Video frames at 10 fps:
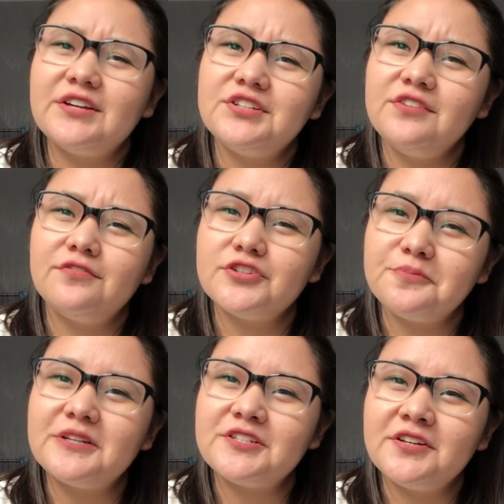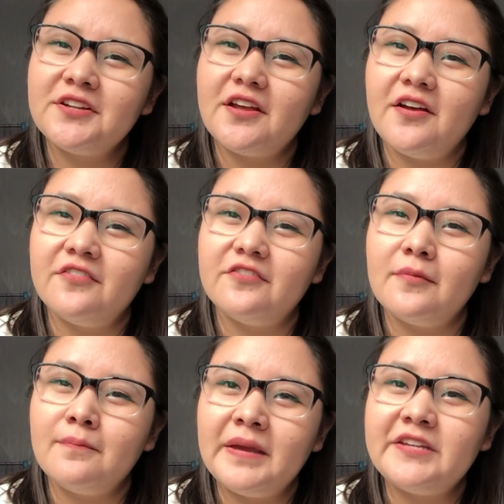actually, first impression of
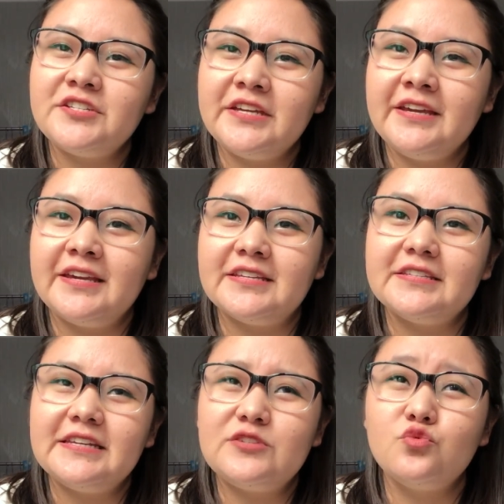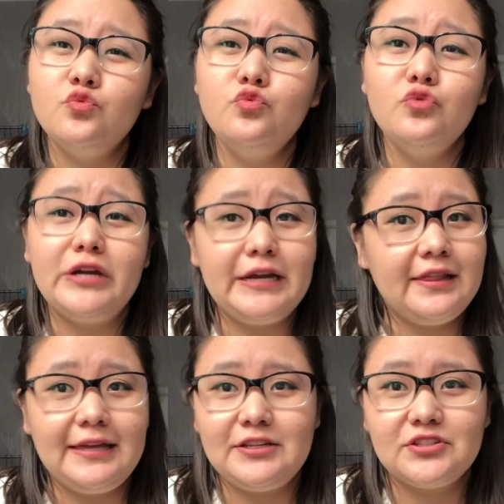Beijing is it's
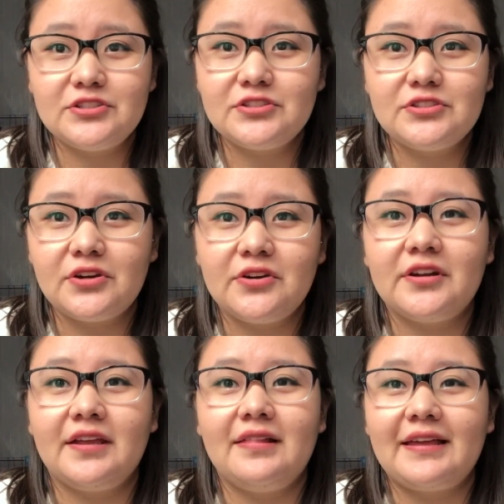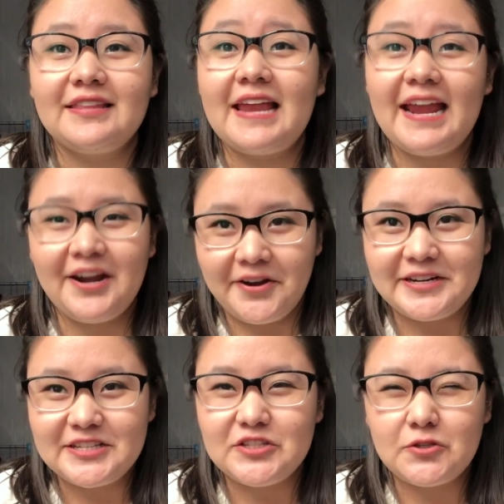really dirty. Like, the air
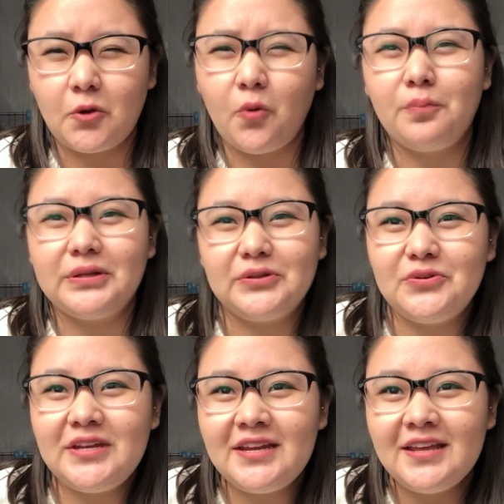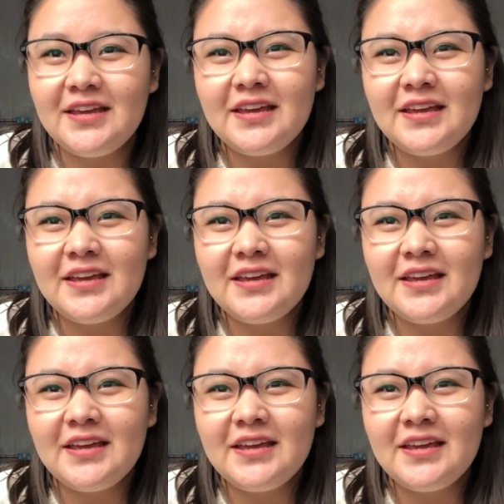is so polluted.